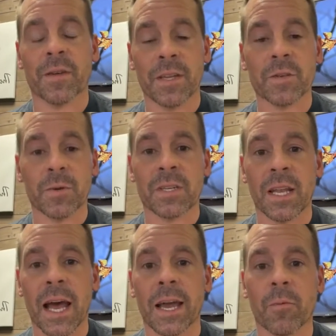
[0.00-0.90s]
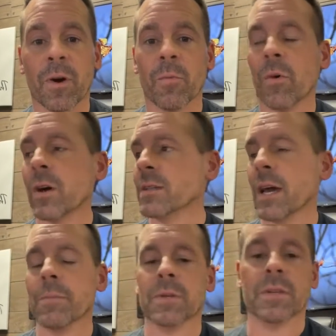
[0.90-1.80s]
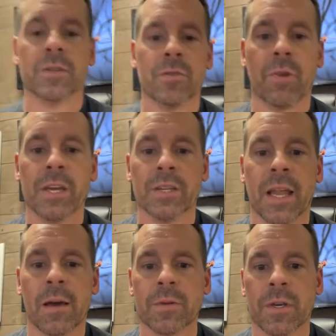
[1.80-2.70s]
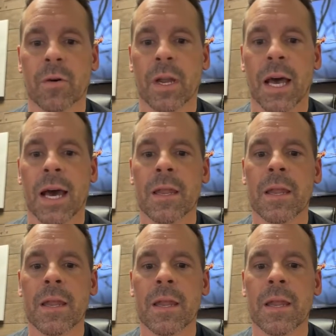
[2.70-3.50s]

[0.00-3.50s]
this was a 911 type of situation that was going on.